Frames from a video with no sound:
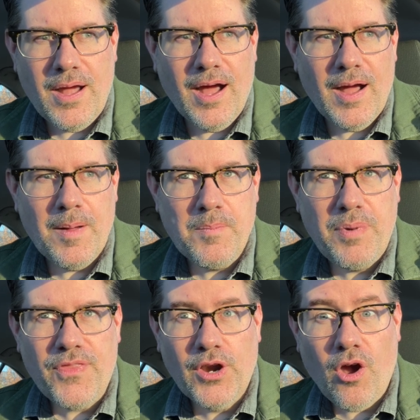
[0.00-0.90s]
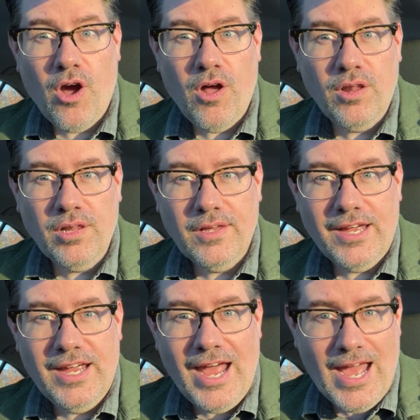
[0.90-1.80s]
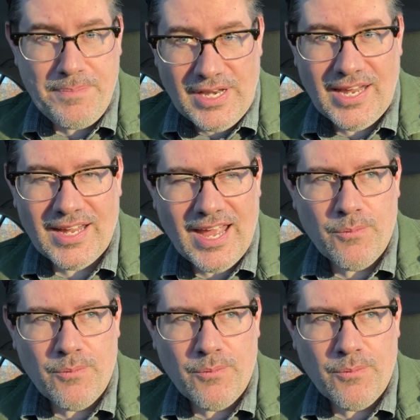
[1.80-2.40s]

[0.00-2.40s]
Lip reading: but they're all happening,